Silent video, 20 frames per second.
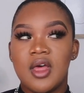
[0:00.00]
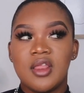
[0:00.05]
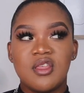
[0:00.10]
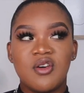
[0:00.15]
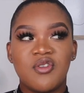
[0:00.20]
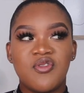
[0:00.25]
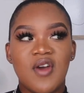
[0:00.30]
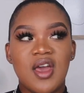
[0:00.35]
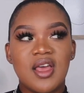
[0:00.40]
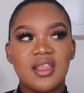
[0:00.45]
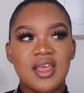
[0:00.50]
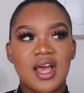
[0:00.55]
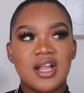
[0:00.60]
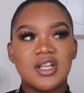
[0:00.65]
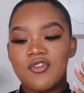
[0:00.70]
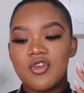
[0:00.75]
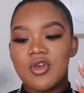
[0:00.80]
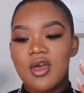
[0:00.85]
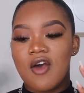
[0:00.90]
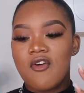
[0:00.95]
The fact
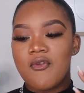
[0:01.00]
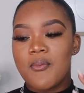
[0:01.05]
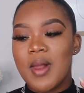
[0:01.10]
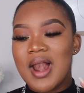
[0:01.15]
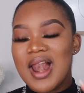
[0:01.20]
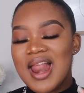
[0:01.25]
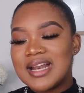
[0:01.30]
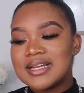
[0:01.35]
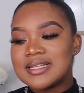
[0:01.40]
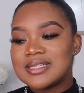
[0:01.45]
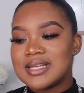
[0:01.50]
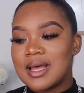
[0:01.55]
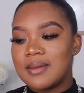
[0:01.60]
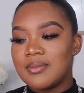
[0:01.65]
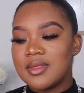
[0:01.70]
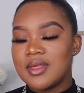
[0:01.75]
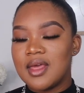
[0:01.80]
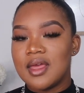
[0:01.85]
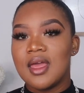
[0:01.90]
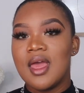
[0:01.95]
that you have planned
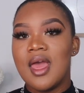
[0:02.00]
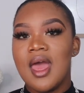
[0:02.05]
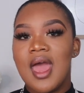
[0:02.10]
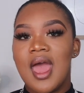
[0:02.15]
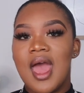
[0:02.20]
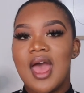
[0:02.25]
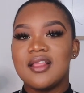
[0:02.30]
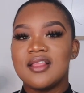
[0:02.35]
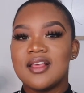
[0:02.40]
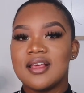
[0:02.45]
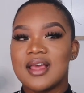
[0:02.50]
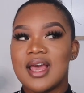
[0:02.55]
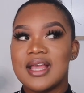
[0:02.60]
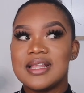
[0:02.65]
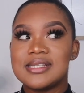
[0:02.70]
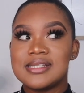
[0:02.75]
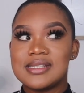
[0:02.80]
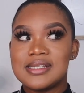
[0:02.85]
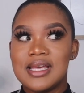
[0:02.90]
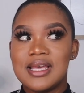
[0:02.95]
something and they can
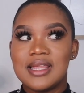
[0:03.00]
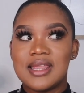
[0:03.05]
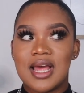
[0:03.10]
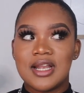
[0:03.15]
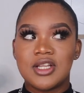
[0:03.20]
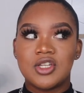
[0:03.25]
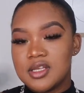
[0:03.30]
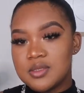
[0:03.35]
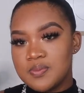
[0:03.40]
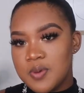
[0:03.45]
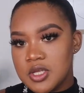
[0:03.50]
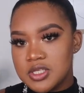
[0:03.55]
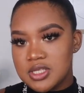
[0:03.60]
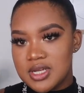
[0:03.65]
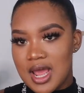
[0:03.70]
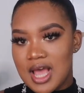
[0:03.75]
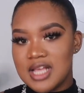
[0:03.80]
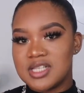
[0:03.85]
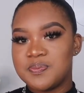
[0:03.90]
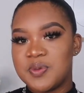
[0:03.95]
see that this person
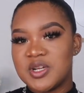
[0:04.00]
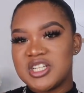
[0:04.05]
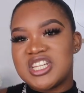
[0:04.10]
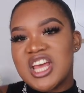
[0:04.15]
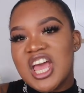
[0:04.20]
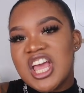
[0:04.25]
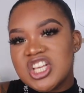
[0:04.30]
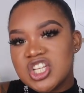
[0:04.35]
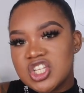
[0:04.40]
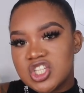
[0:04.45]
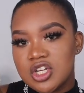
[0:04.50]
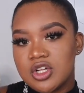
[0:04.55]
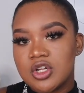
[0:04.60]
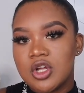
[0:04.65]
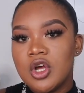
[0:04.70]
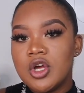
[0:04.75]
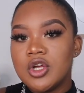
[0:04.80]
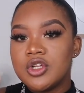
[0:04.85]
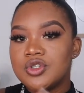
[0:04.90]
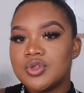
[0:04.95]
has potential
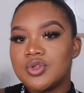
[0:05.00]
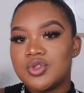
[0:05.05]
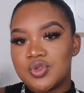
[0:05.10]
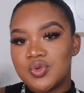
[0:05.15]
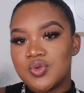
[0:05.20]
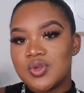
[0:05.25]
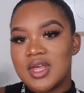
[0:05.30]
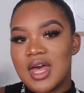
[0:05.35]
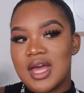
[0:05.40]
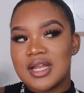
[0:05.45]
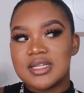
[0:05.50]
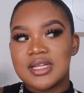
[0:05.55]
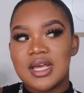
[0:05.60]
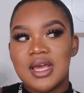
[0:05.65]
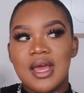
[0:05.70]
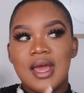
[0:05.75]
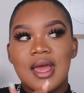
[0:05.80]
to do that,